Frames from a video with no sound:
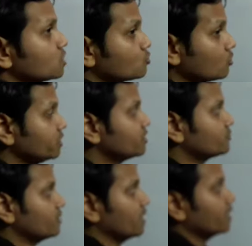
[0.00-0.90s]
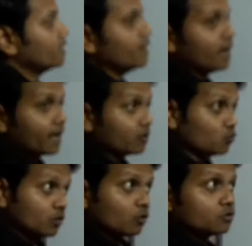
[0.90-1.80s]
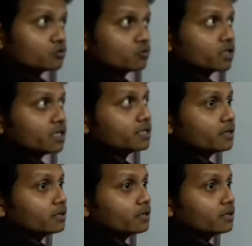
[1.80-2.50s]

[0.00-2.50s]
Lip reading: solid sphere, and we also did